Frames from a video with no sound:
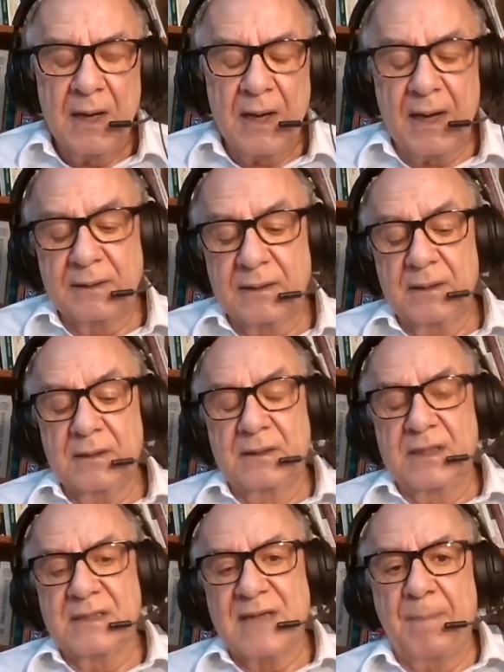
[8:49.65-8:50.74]
And
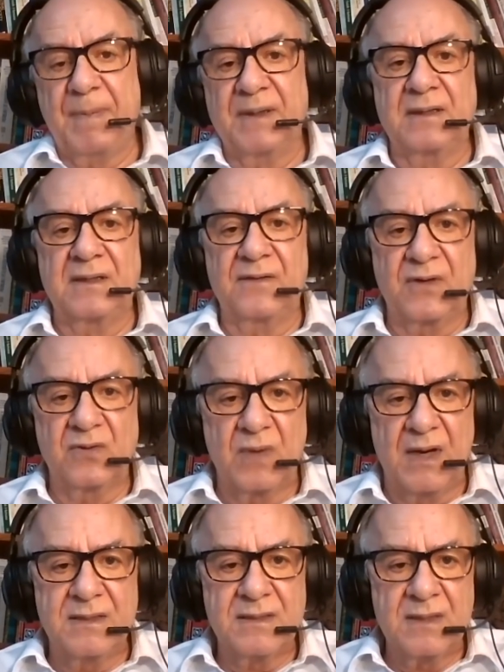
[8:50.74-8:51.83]
these happened in different
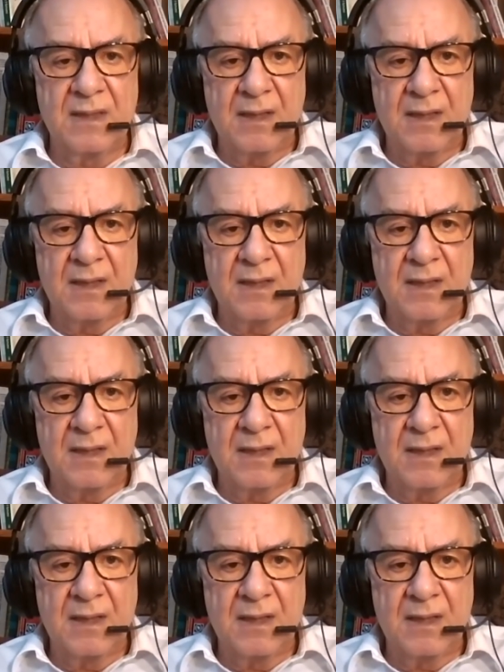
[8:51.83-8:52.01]
ways